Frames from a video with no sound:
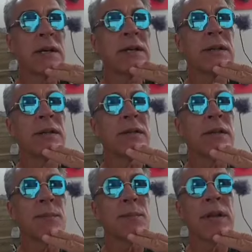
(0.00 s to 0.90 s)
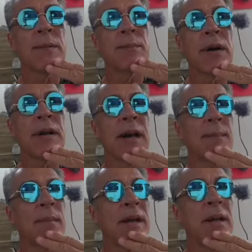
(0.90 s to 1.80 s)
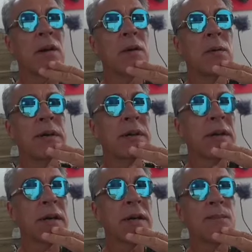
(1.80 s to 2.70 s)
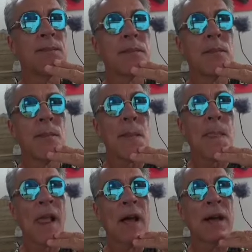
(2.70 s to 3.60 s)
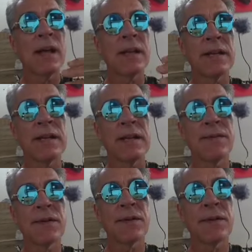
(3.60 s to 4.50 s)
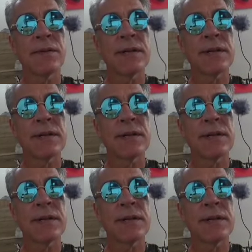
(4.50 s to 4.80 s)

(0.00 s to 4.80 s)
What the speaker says: They're plenty bright. I might go with LED for the